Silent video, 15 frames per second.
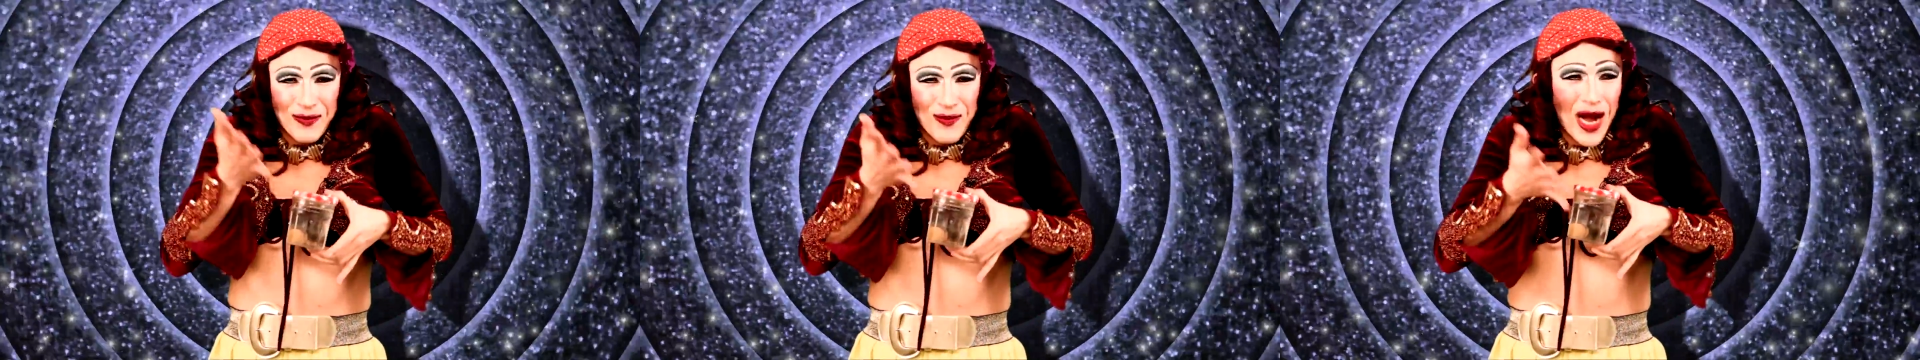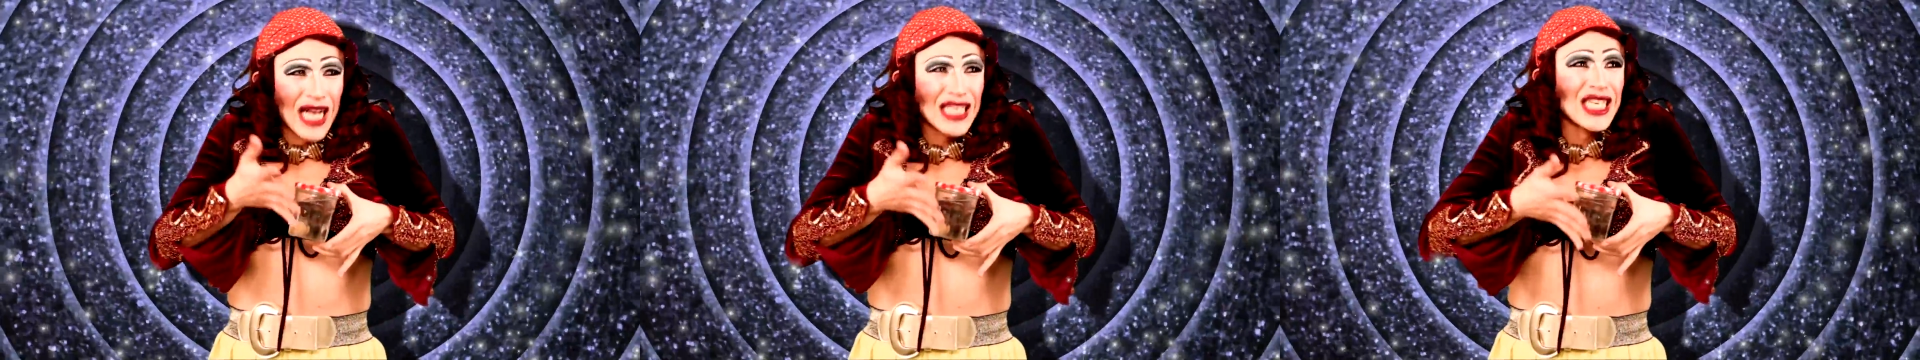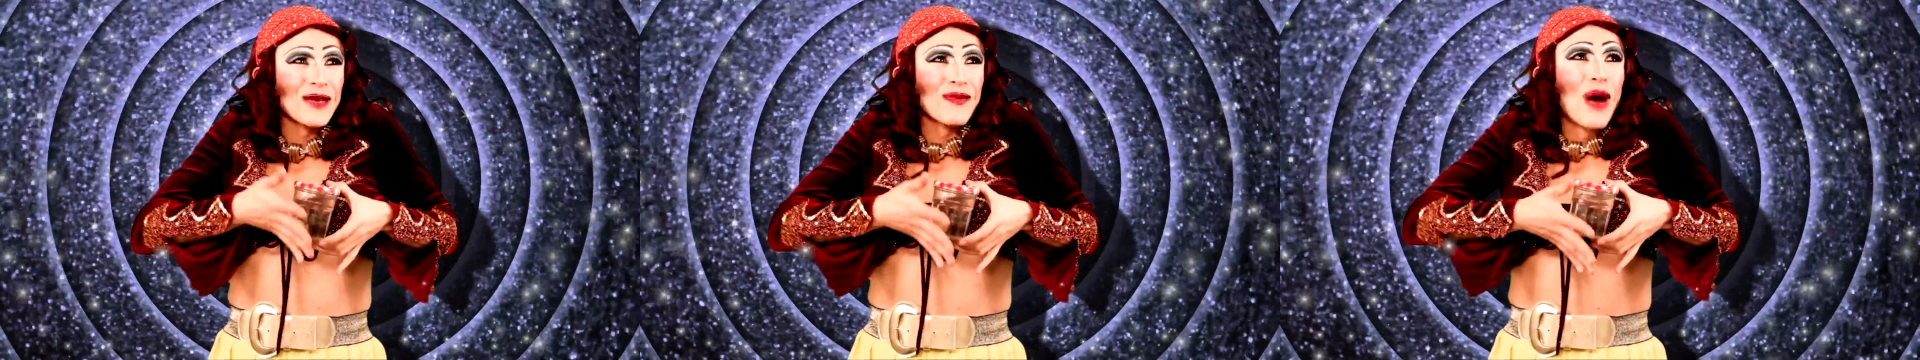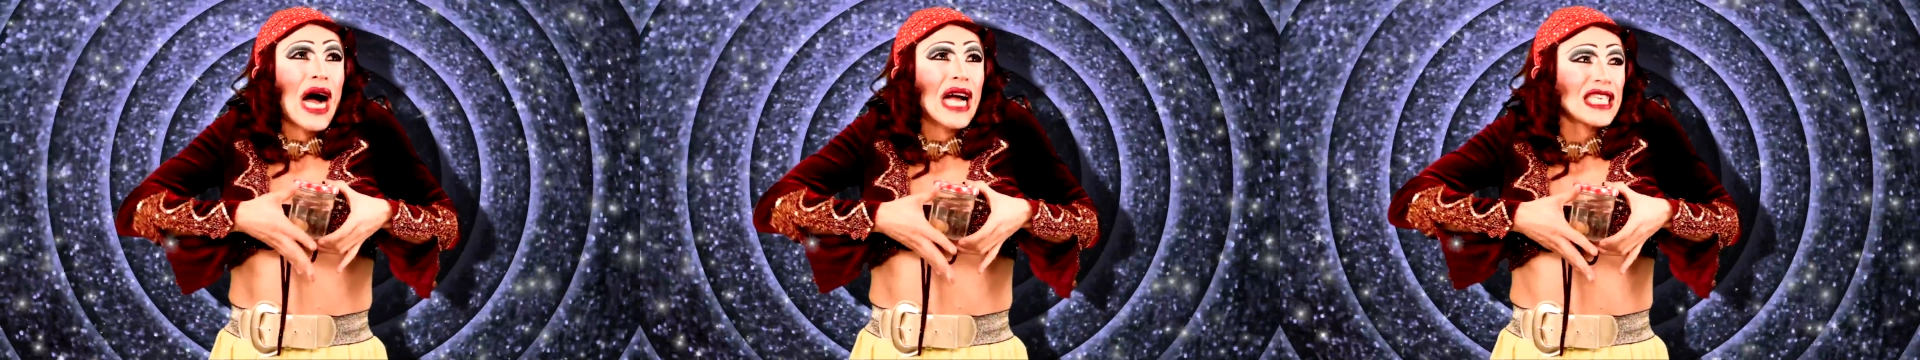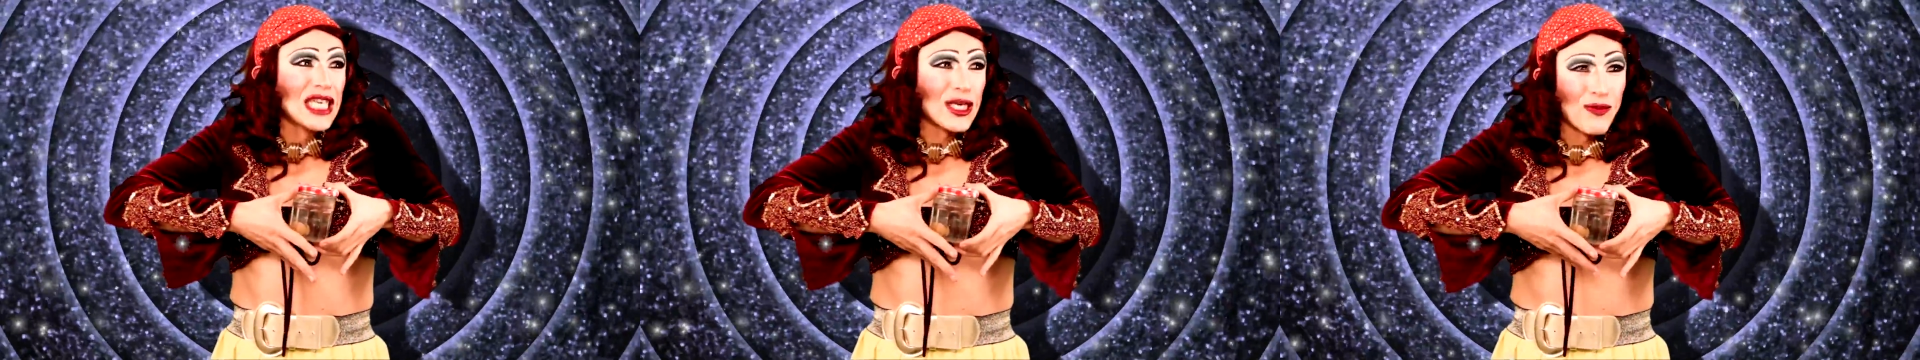magic,
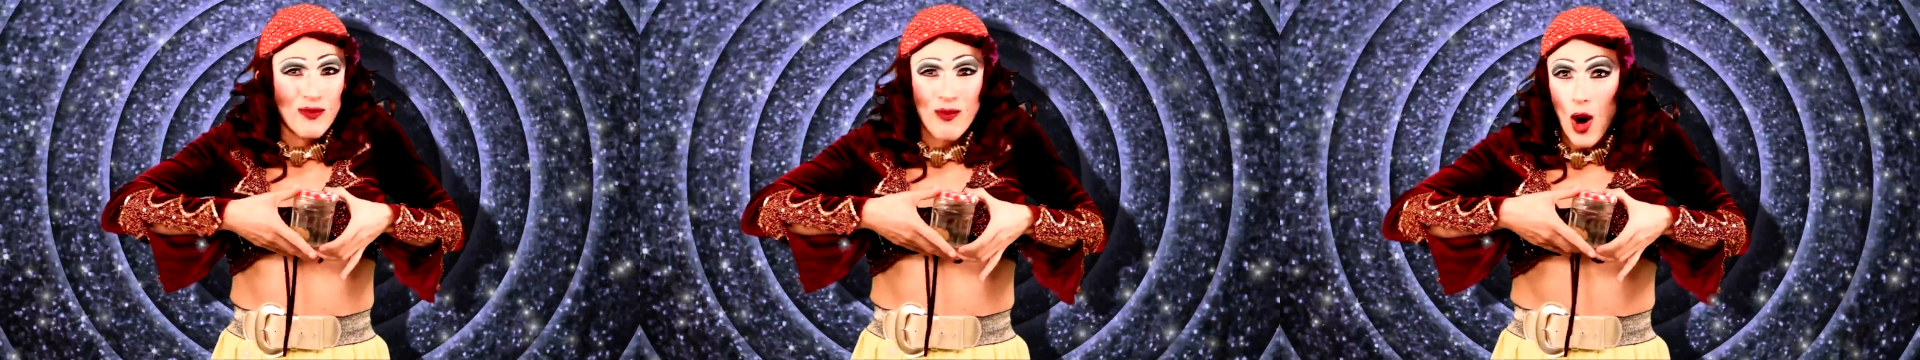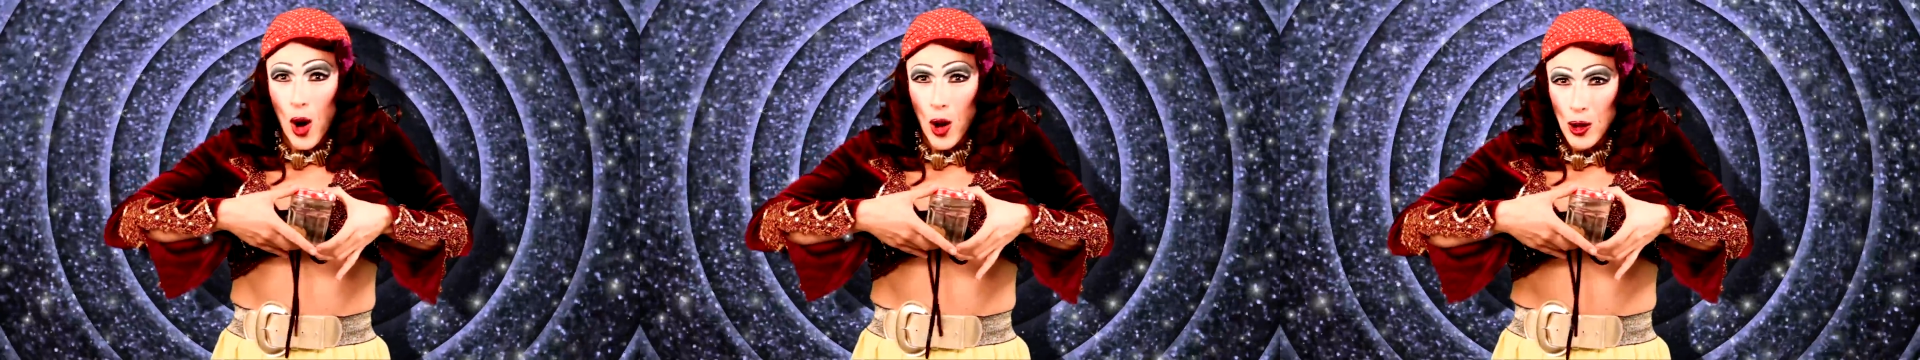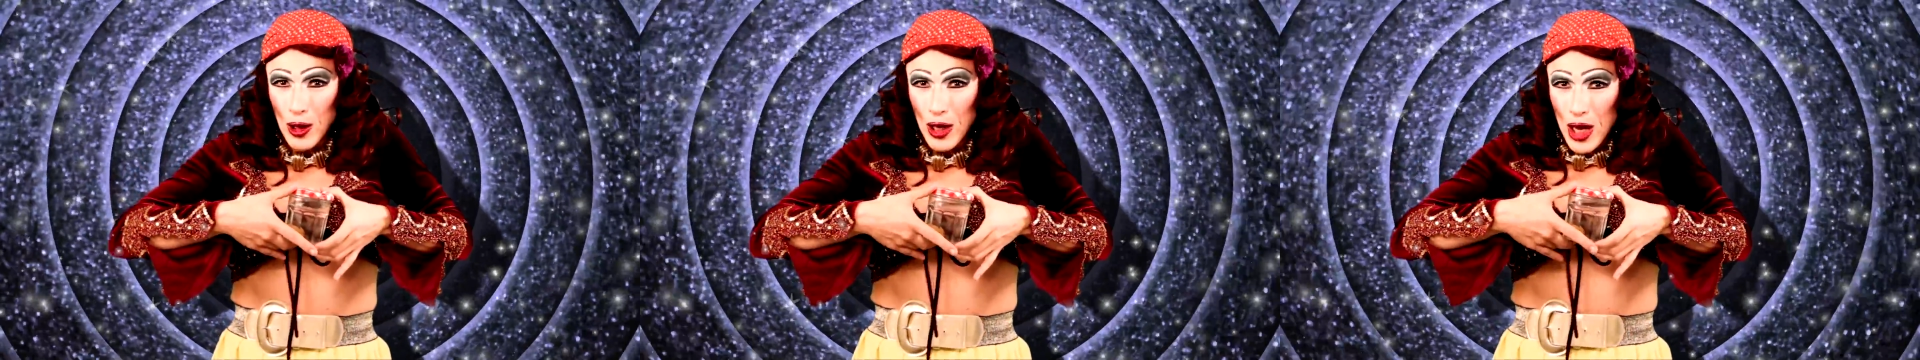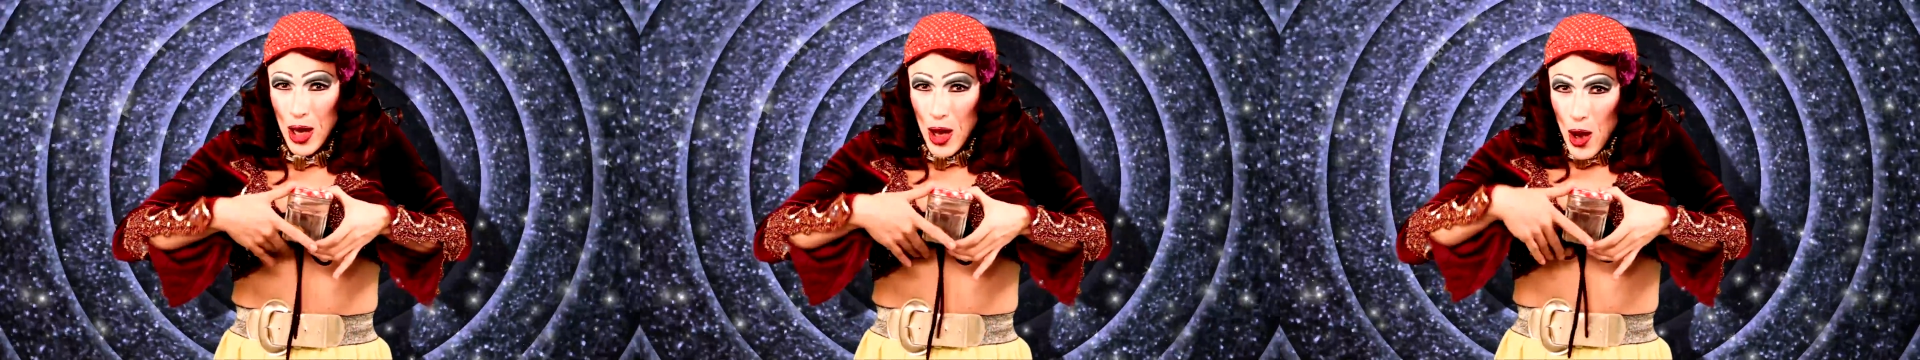magic ball